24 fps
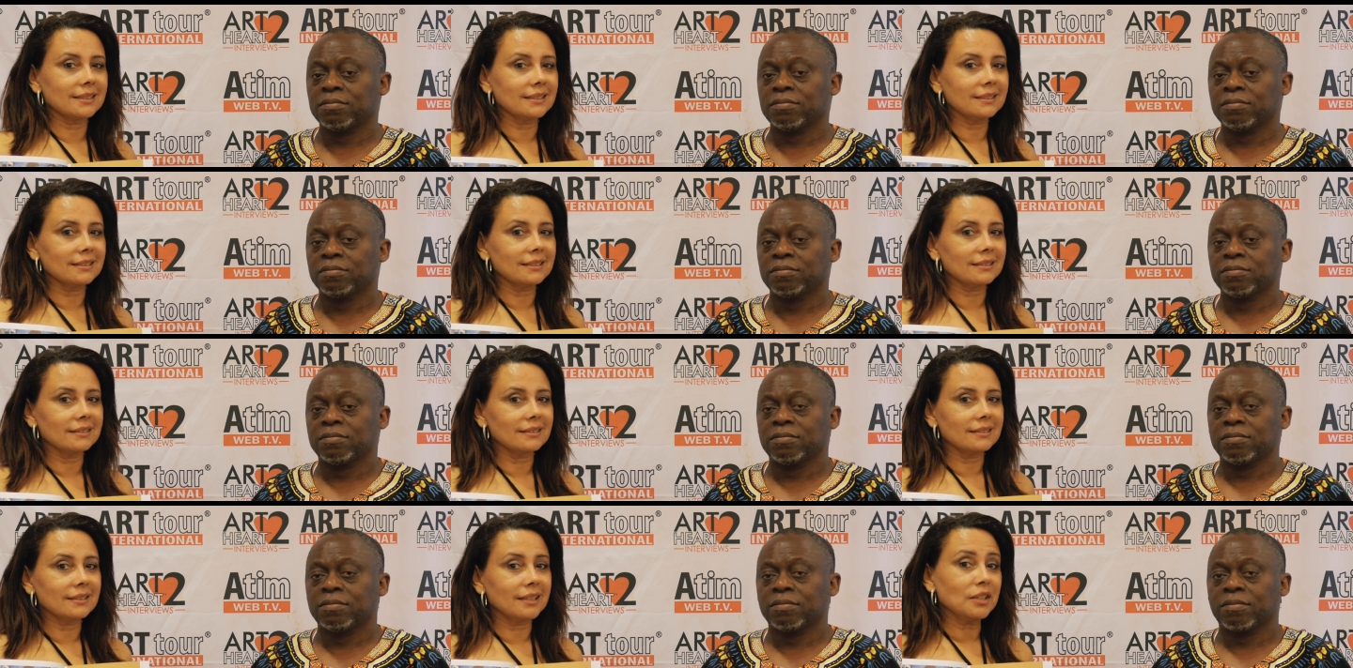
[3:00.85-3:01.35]

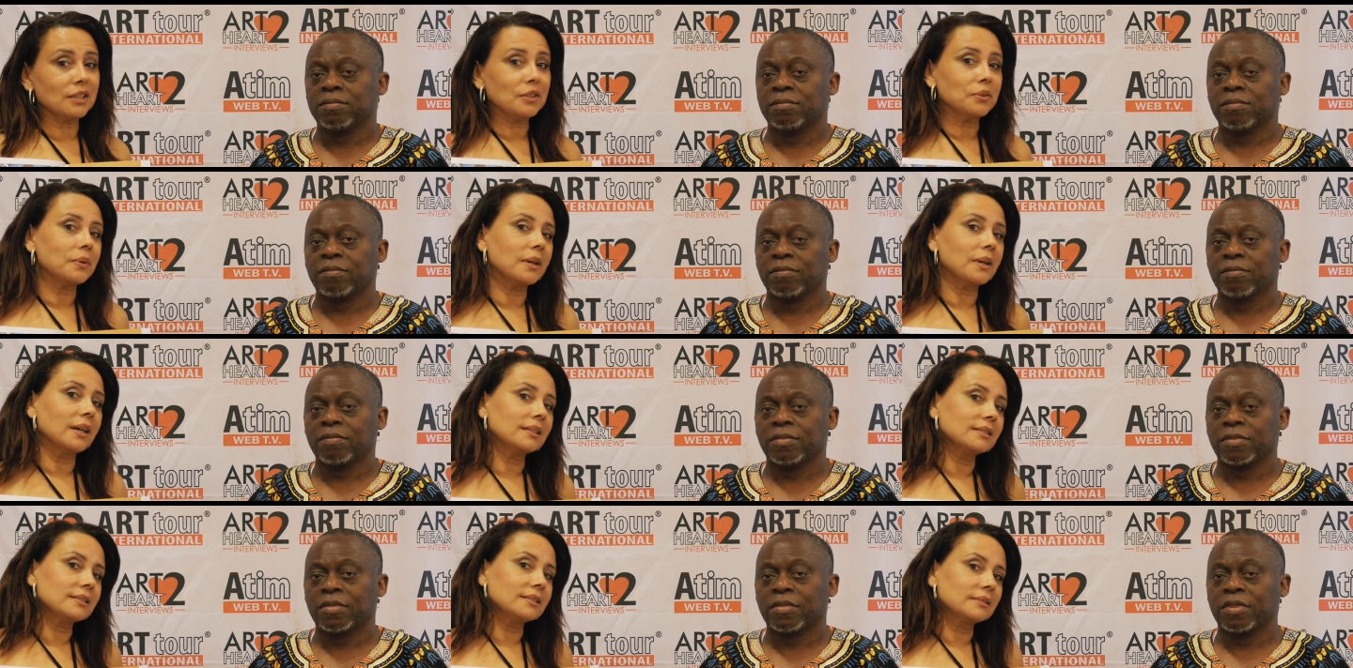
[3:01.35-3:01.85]
Speaker 1: in the
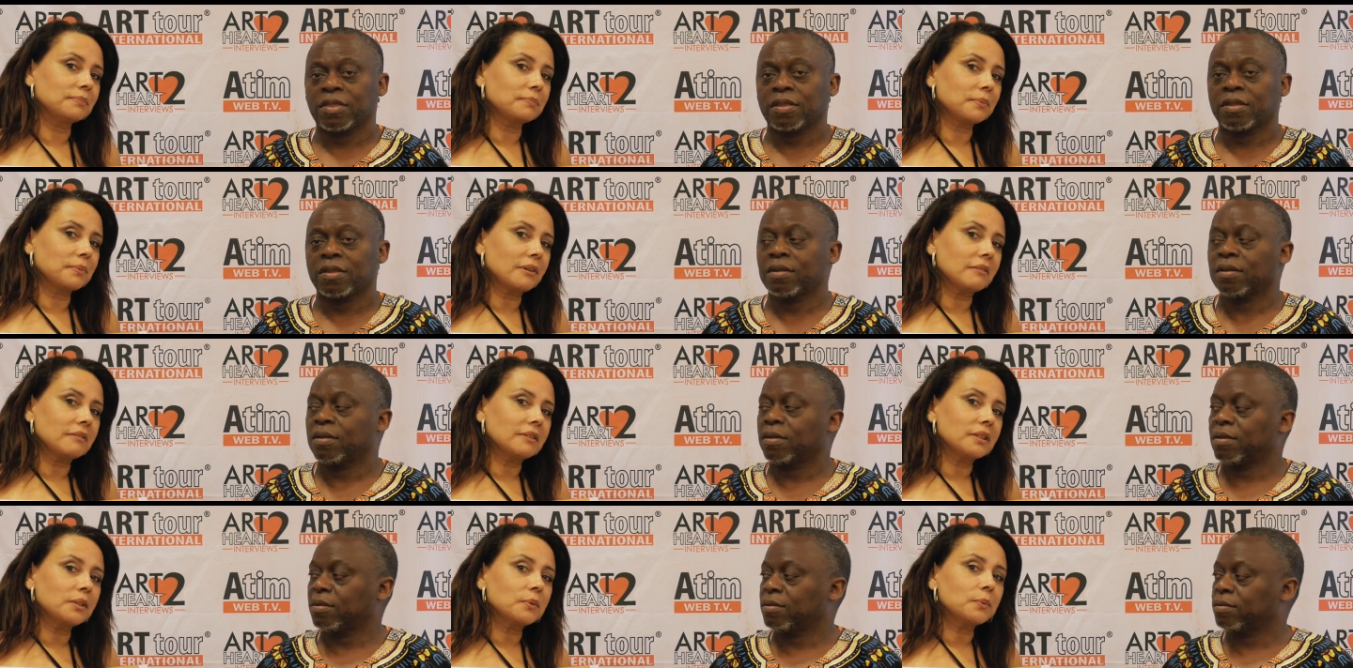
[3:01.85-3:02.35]
U.S.
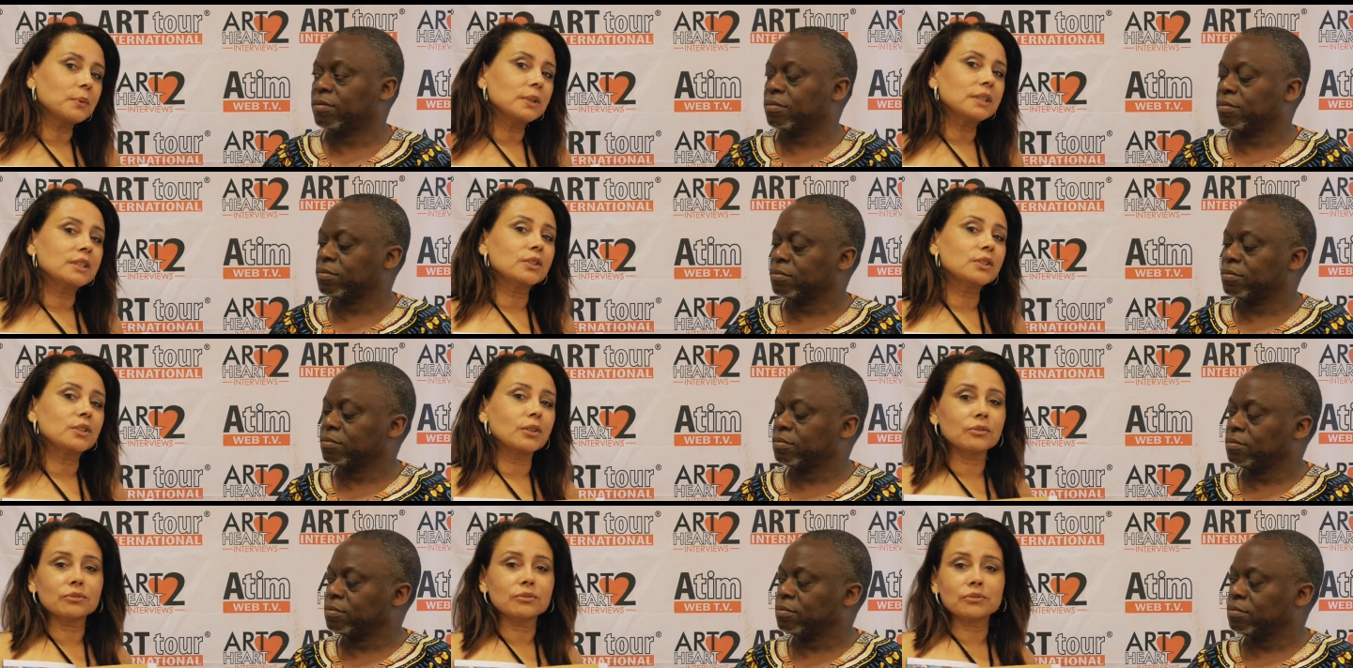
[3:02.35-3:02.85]
probably we
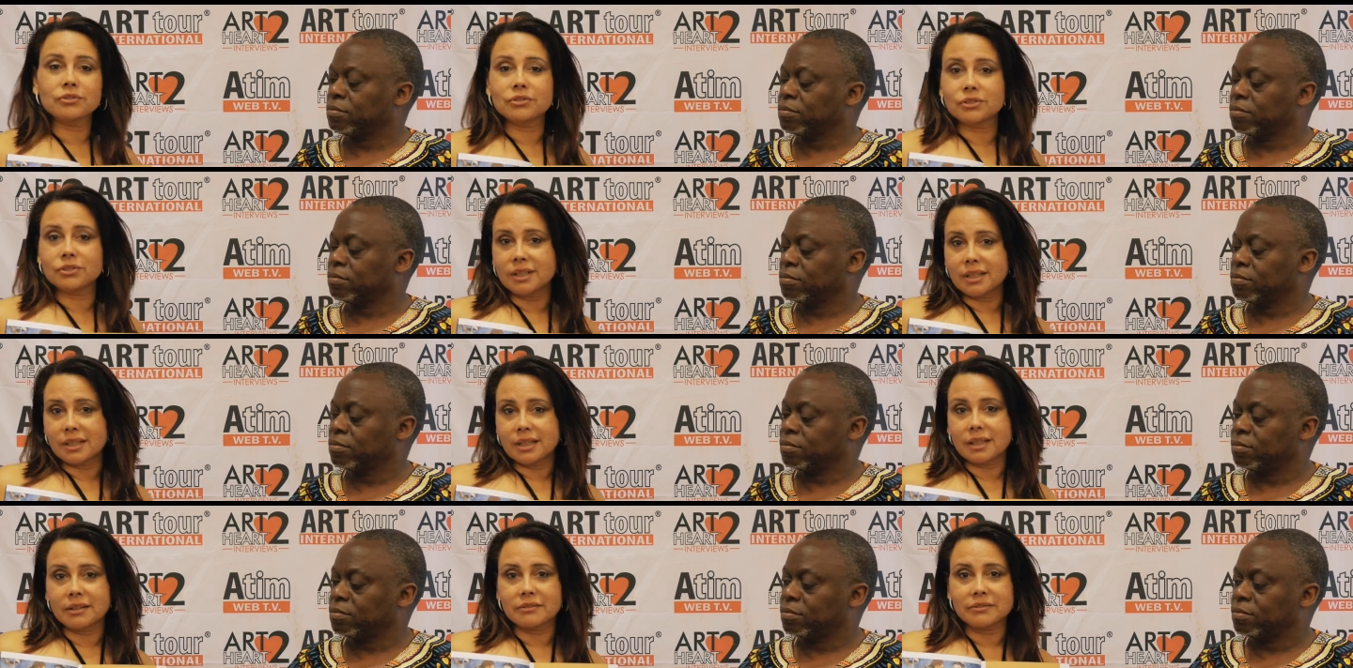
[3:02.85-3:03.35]
don't
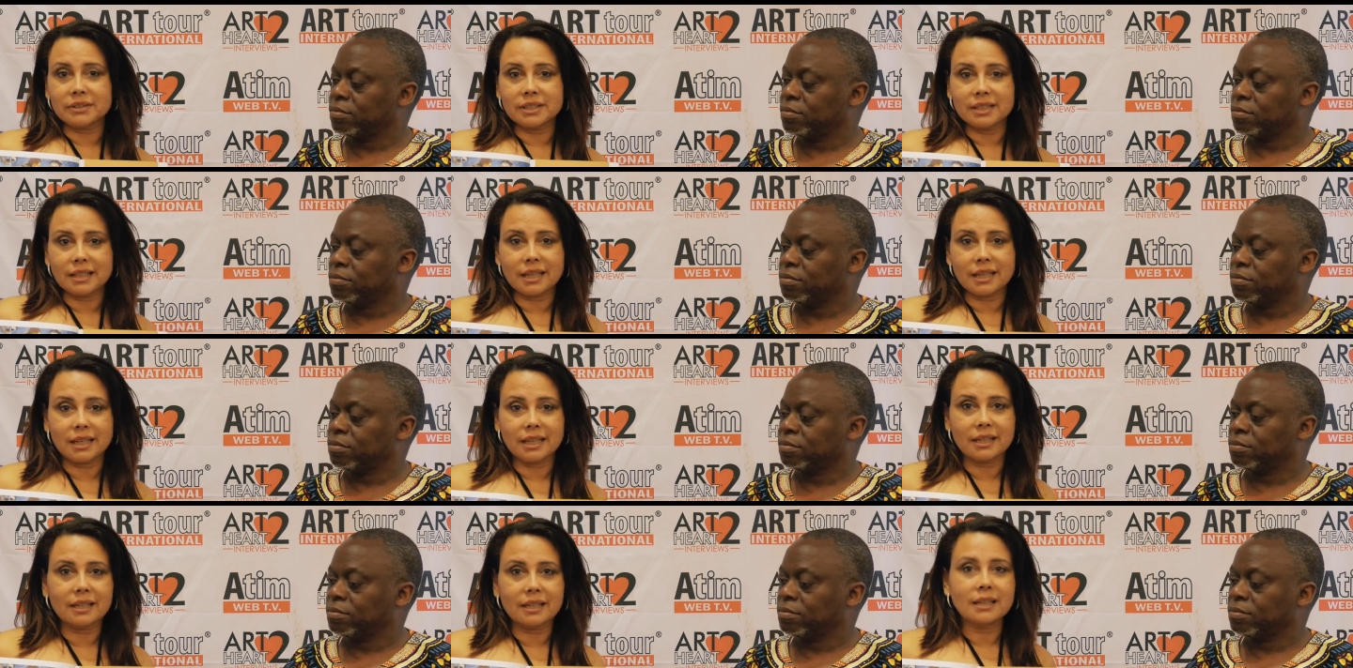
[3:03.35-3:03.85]
see every
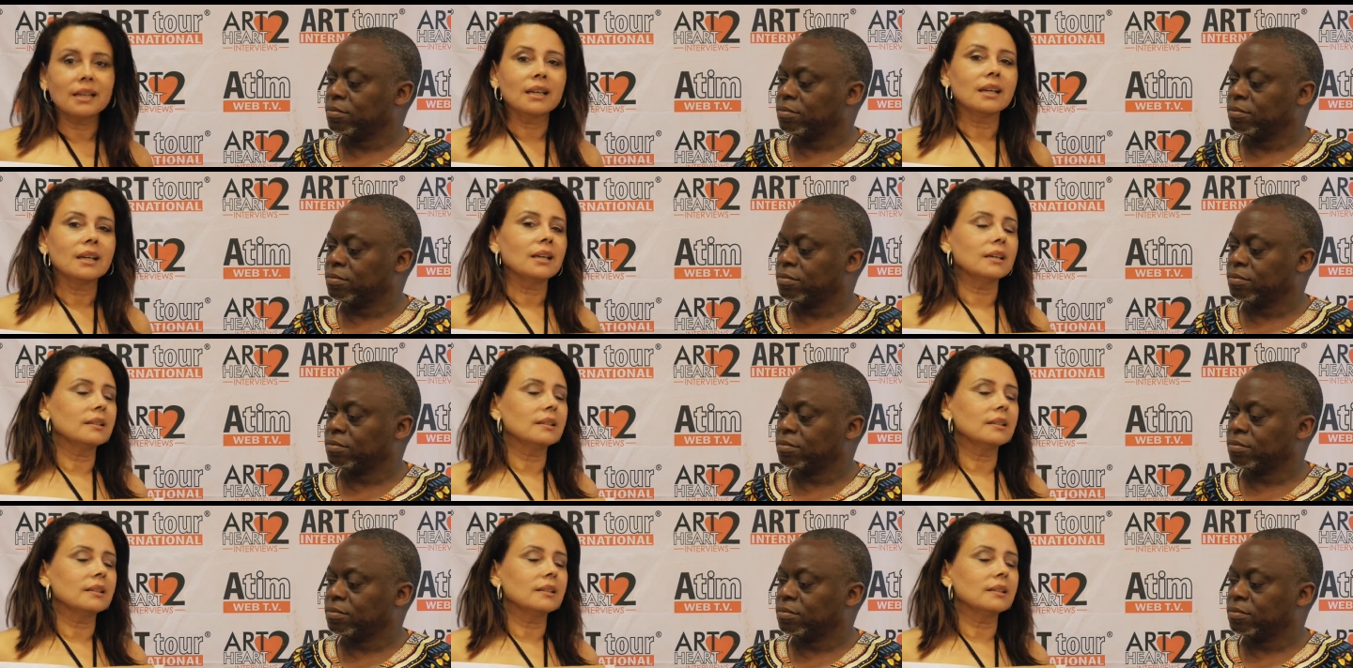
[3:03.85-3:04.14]
day.